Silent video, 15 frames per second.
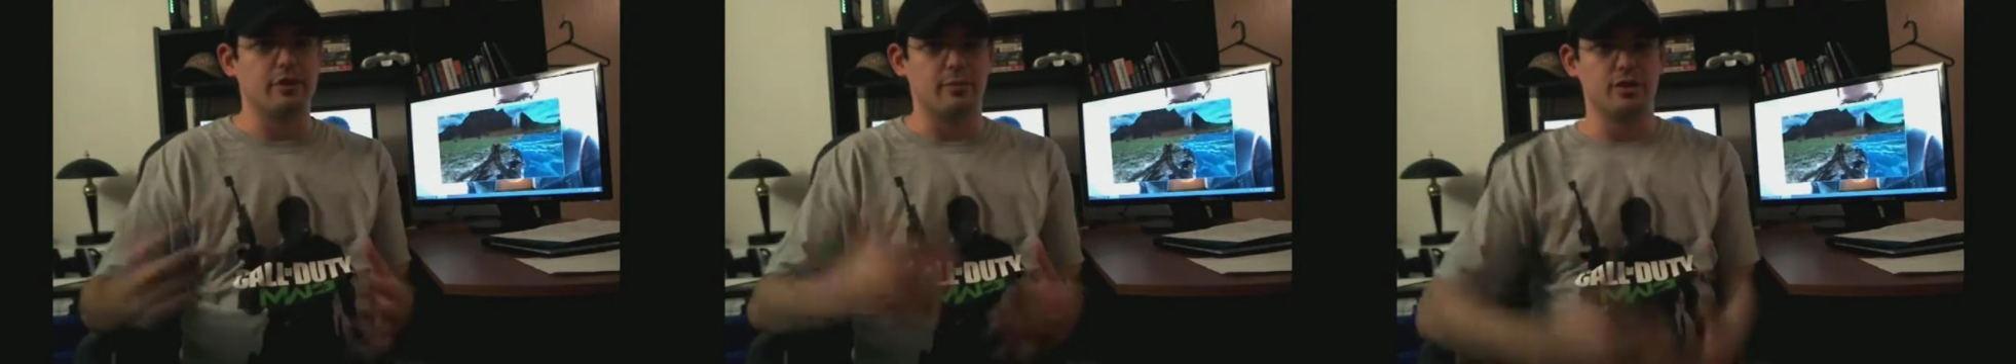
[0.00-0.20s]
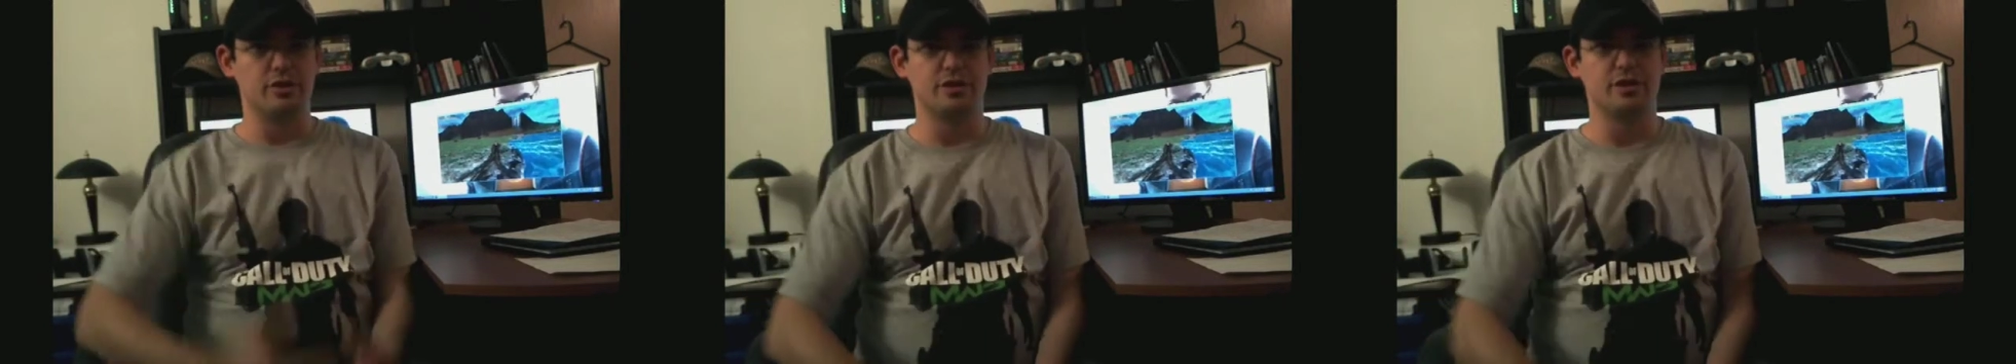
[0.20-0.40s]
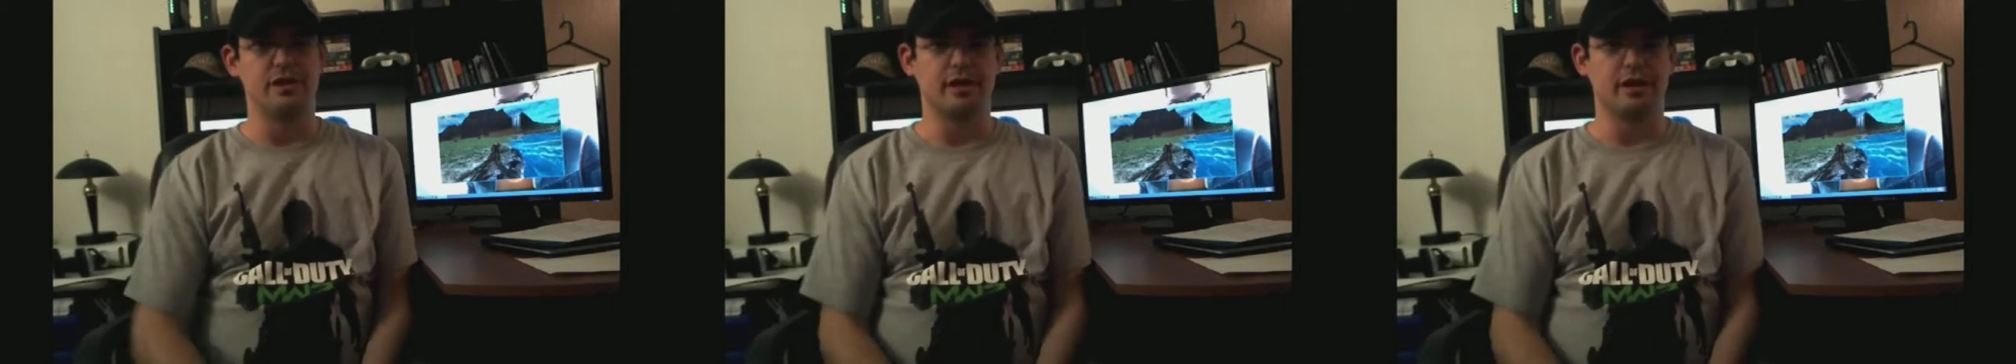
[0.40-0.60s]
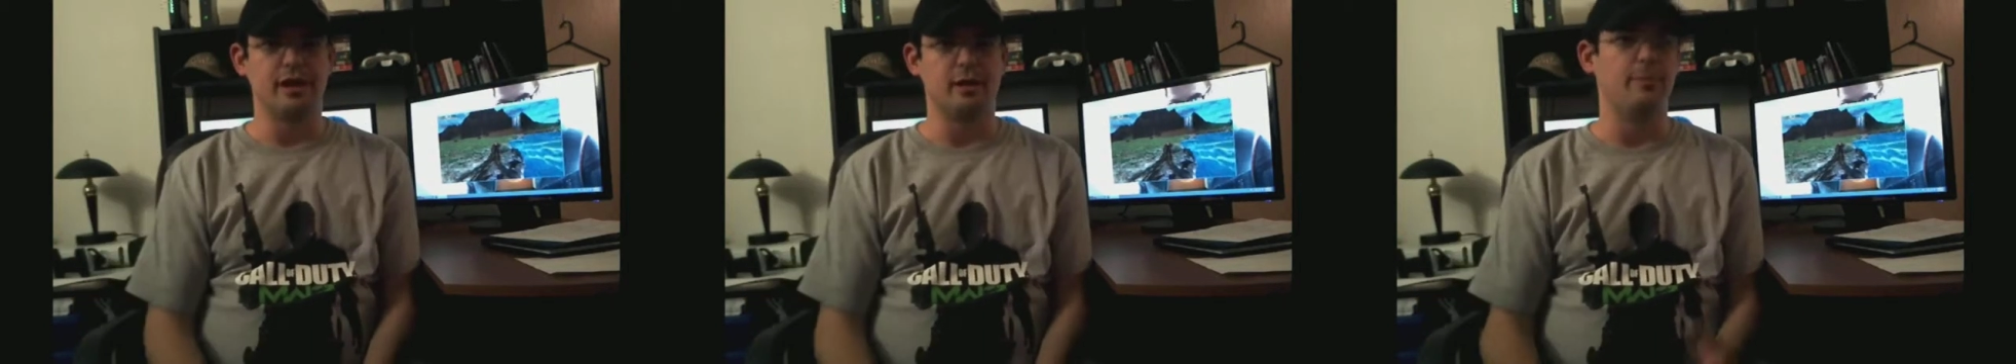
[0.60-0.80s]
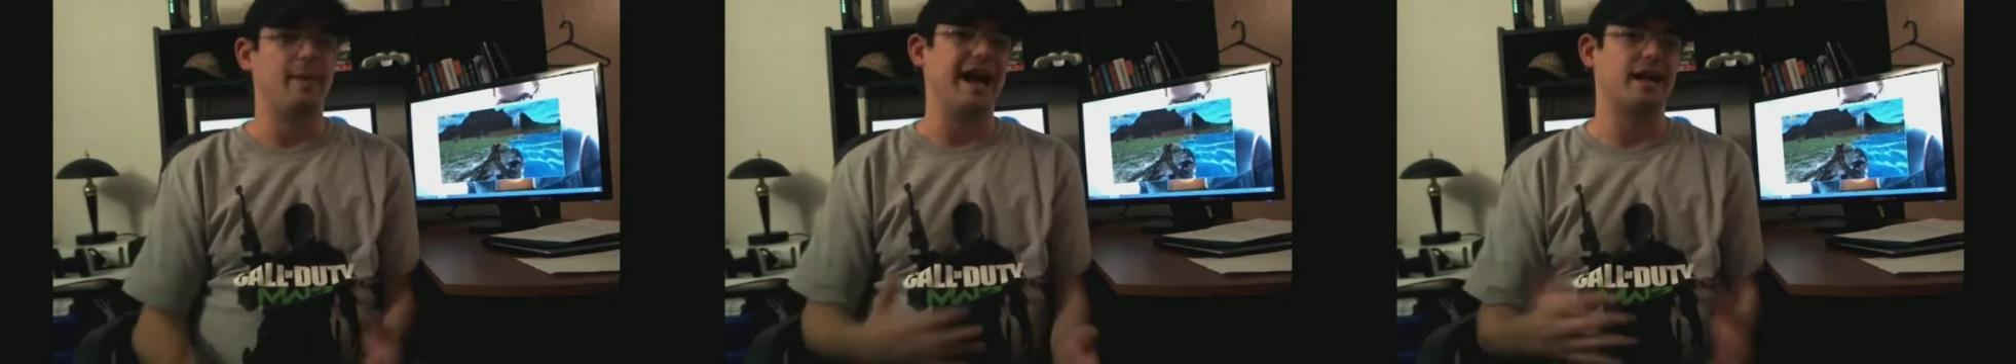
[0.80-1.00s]
person that can
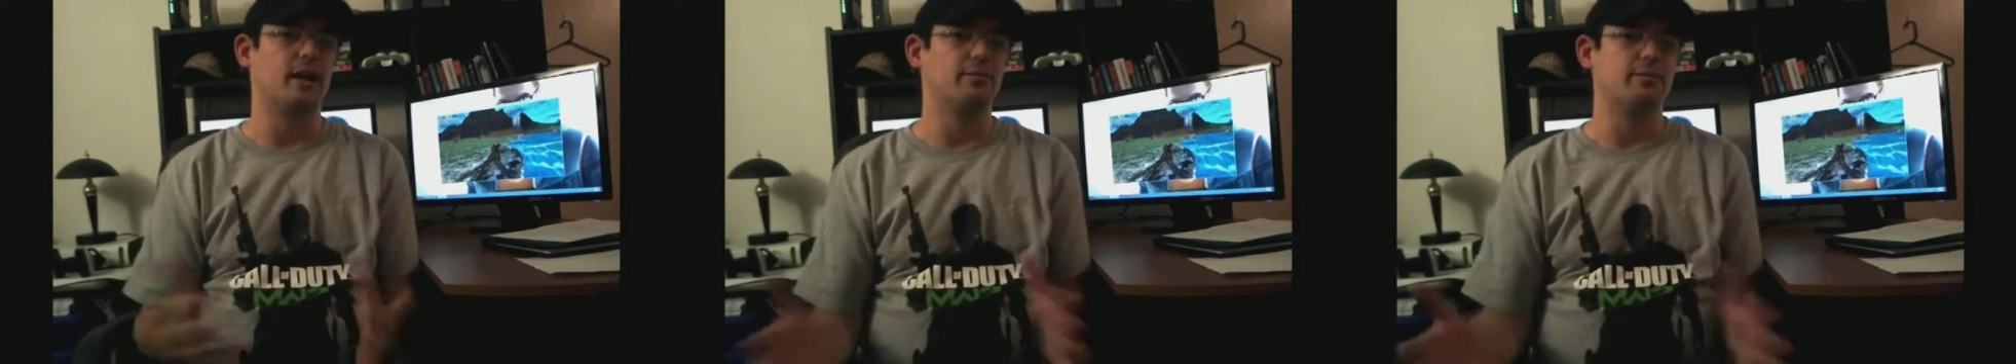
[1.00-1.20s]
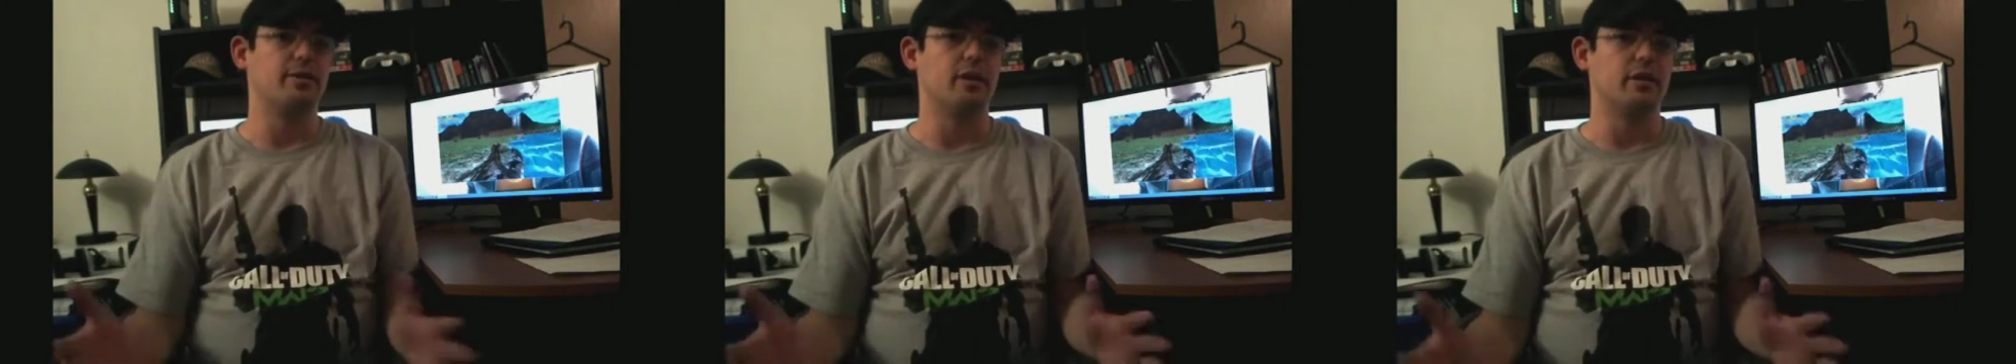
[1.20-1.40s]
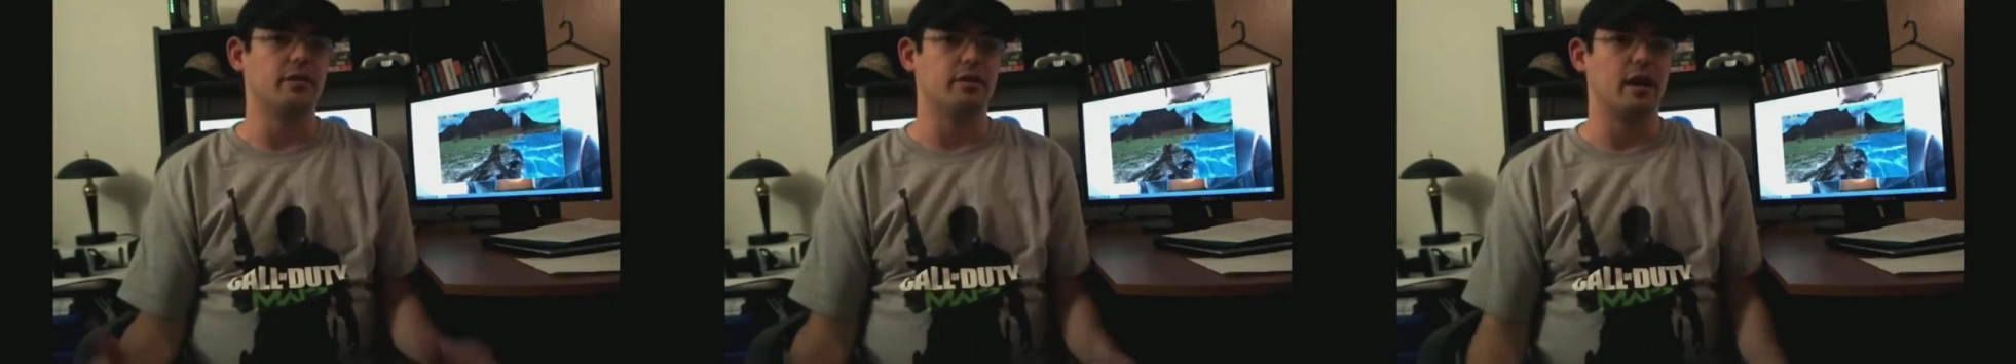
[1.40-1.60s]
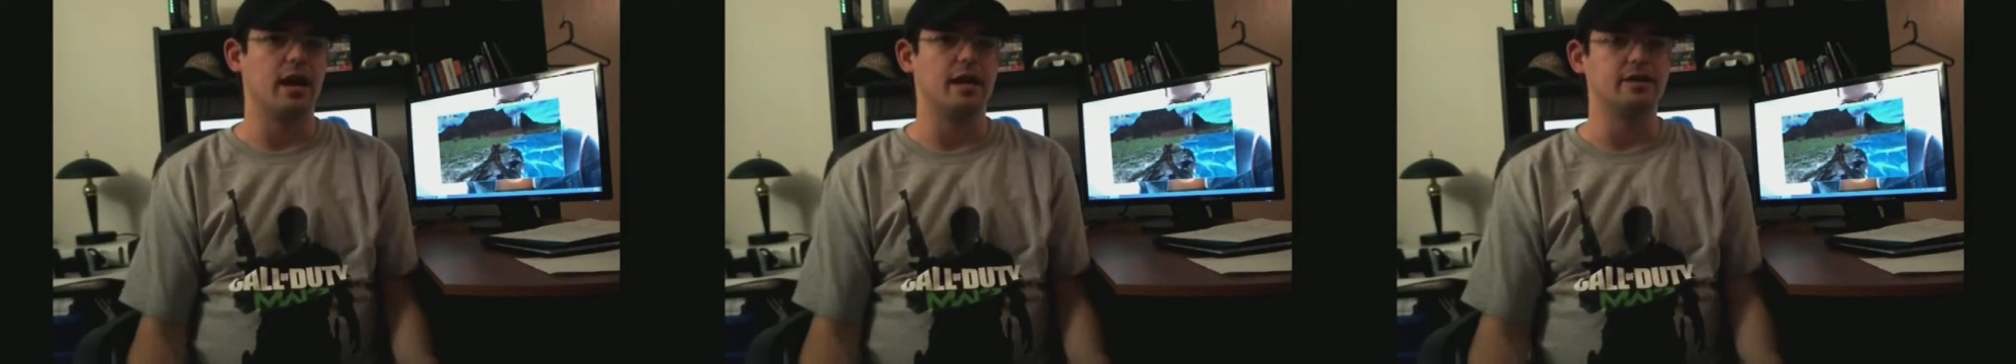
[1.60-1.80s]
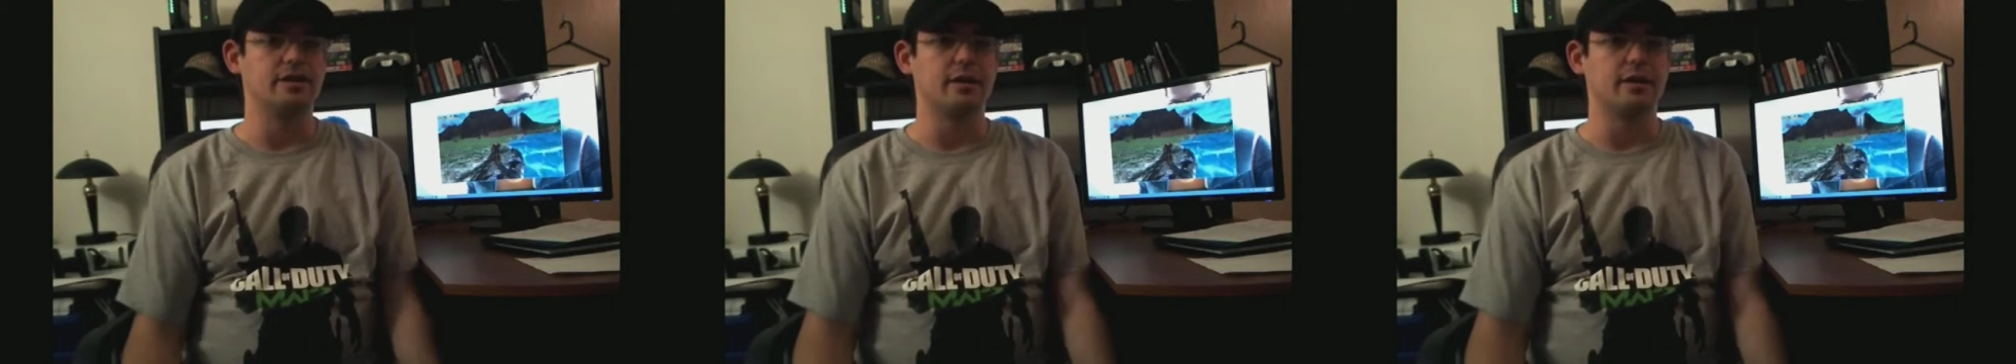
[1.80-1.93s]
help back up the other guys